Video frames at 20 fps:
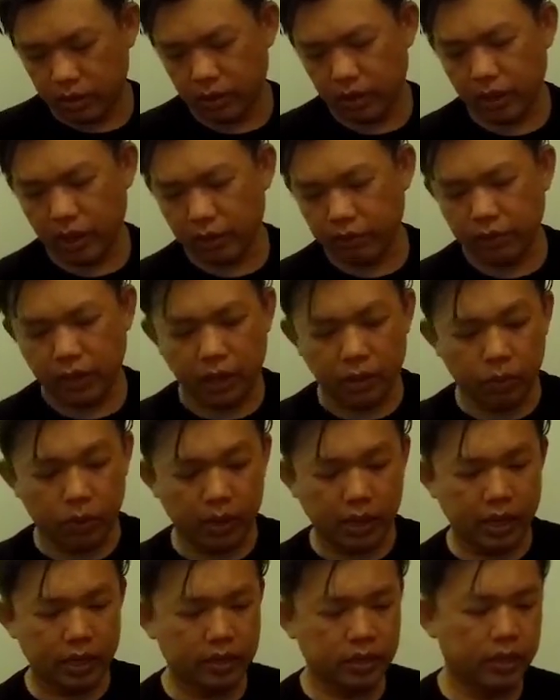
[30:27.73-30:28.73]
Yeah, after I
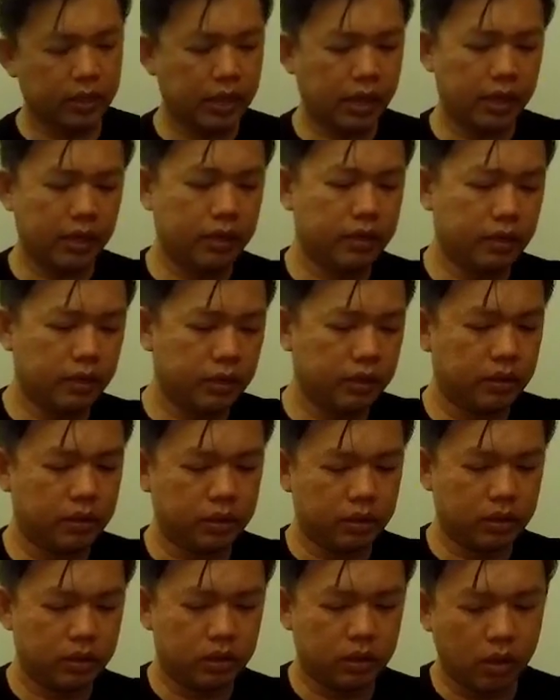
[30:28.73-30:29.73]
realizing like
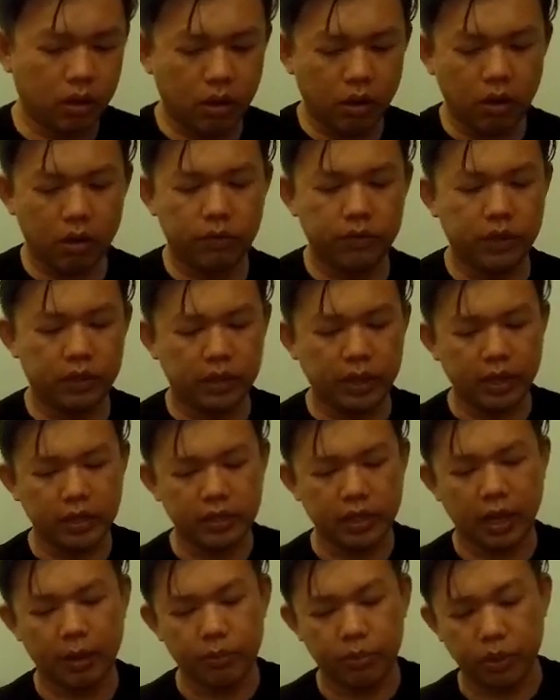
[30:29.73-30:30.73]
all of the things
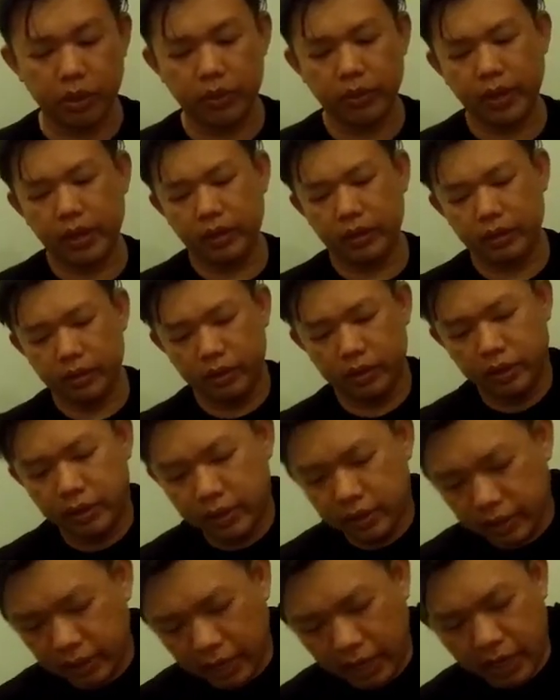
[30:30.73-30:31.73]
that I bring, right,
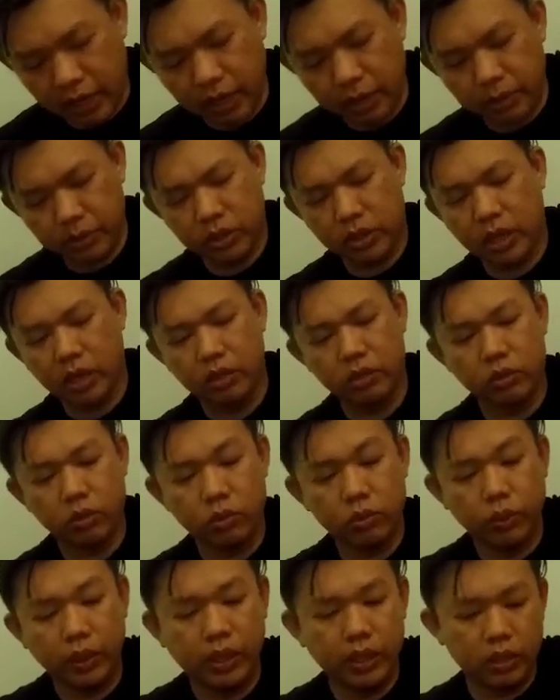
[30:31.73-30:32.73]
and actually I don't
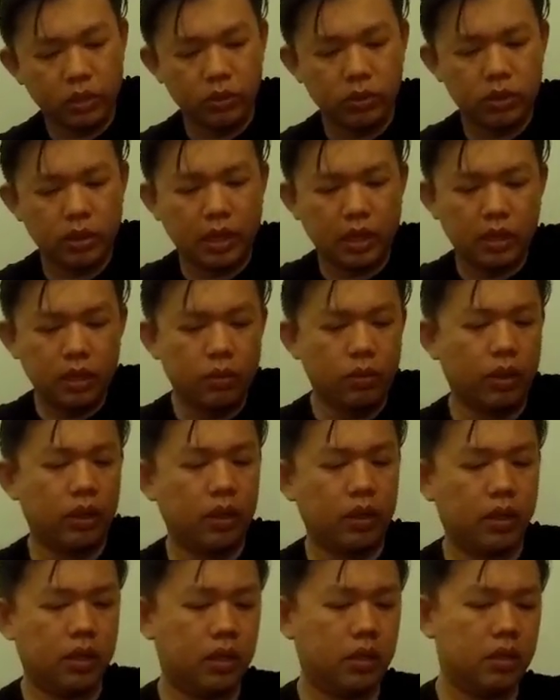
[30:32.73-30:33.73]
really use it anyway.
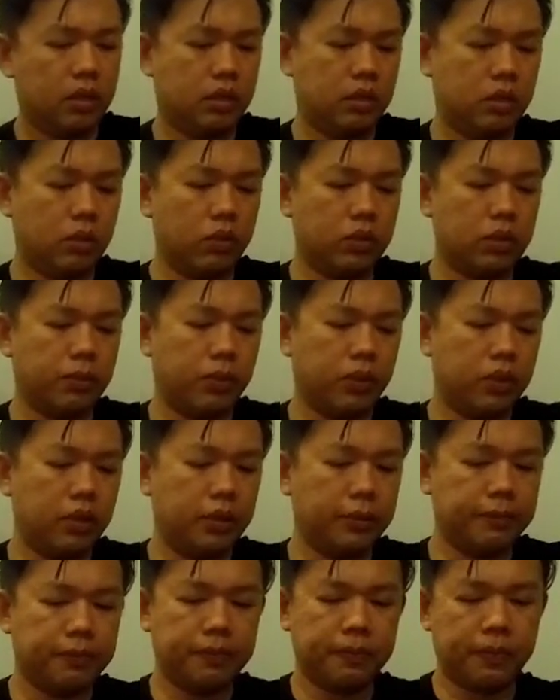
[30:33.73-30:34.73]
So what's the point?
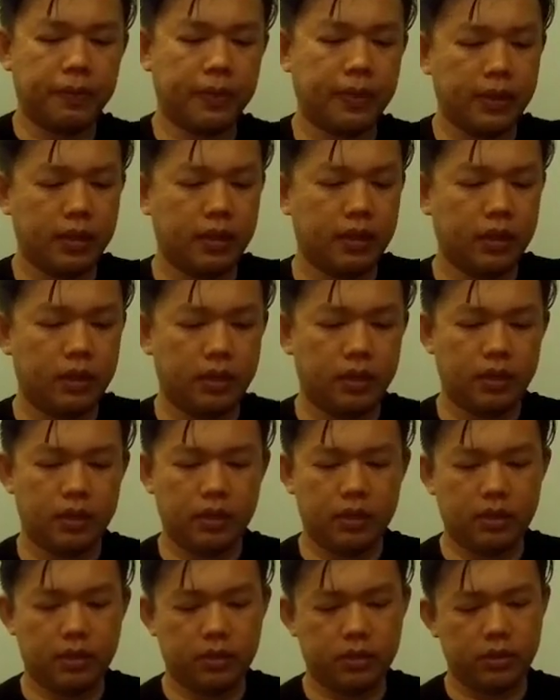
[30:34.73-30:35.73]

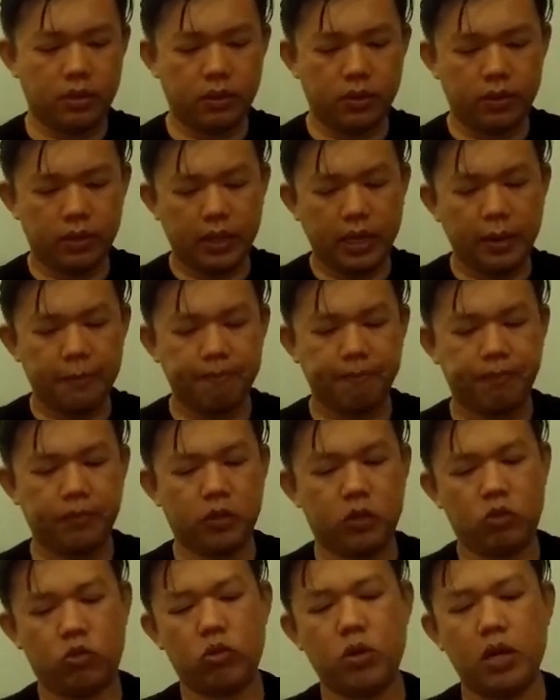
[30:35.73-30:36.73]
So yeah,
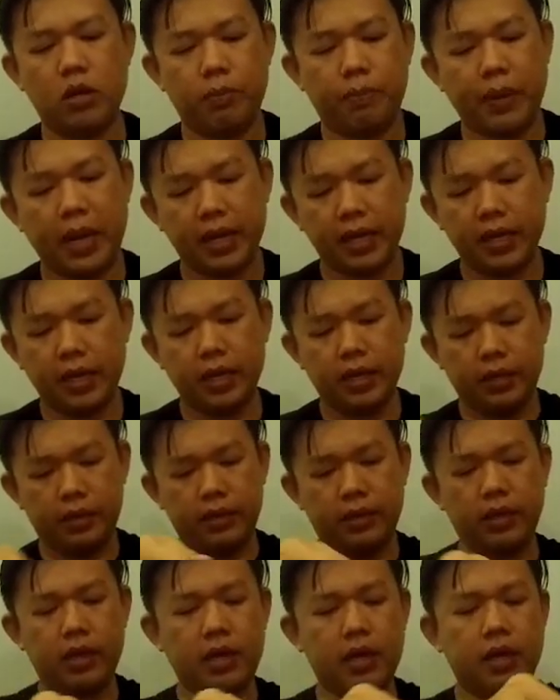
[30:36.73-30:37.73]
try to pack it,
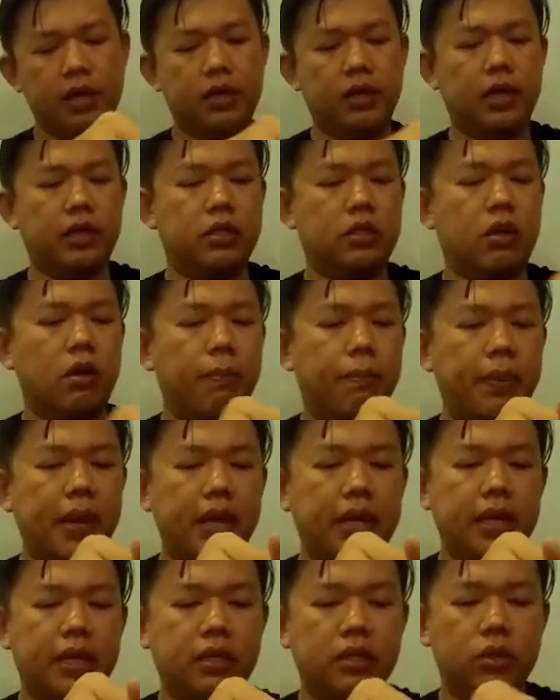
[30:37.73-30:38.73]
yeah, as
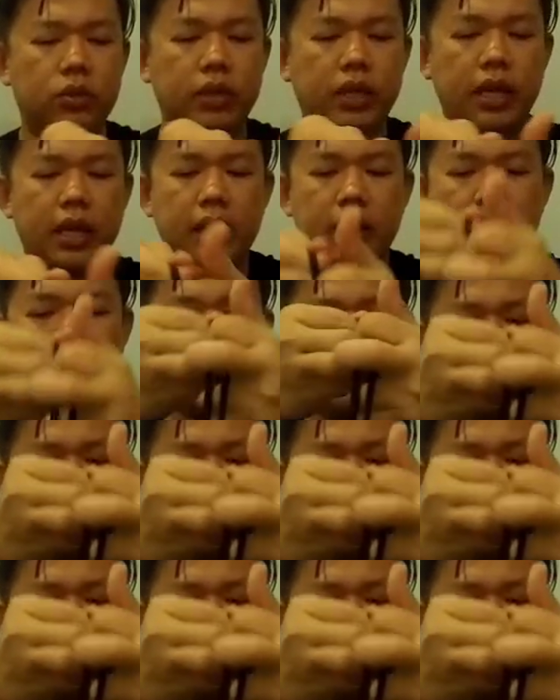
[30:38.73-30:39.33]
compact as you can.